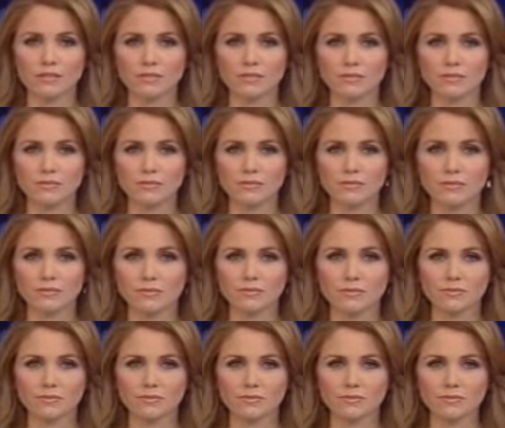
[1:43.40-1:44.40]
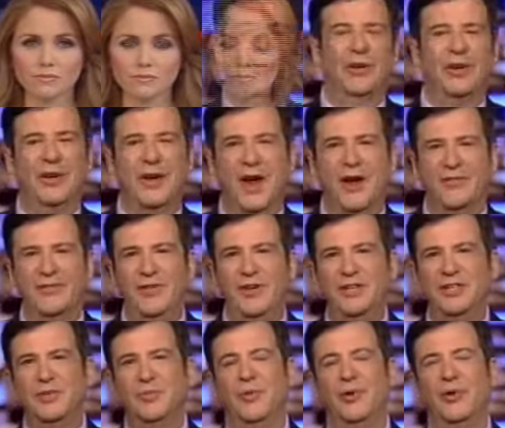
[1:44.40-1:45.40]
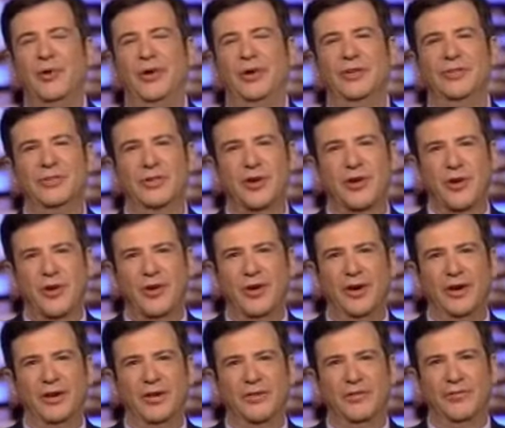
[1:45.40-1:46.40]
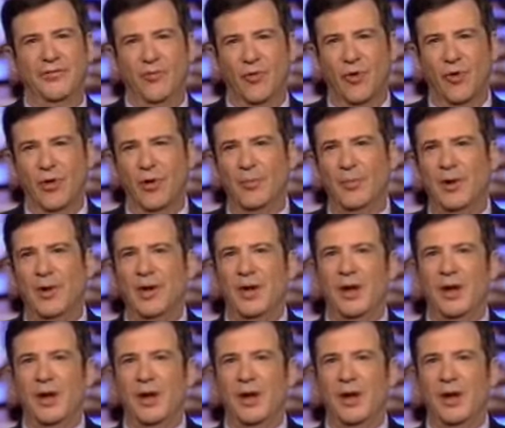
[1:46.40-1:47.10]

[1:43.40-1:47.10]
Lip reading: Well, it's certainly not feasible in its current form.